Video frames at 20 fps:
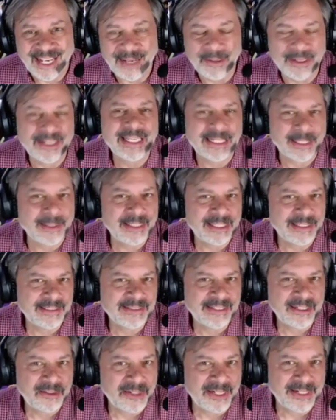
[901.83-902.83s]
again,
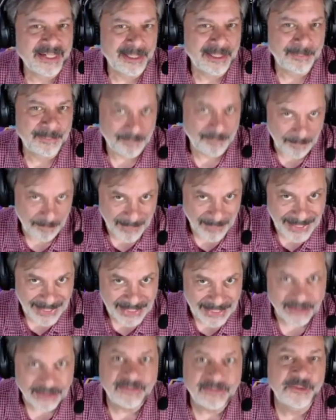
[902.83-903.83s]
there I am,
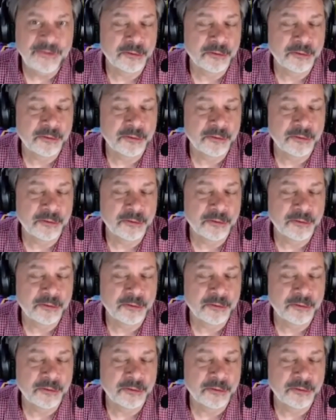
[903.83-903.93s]
me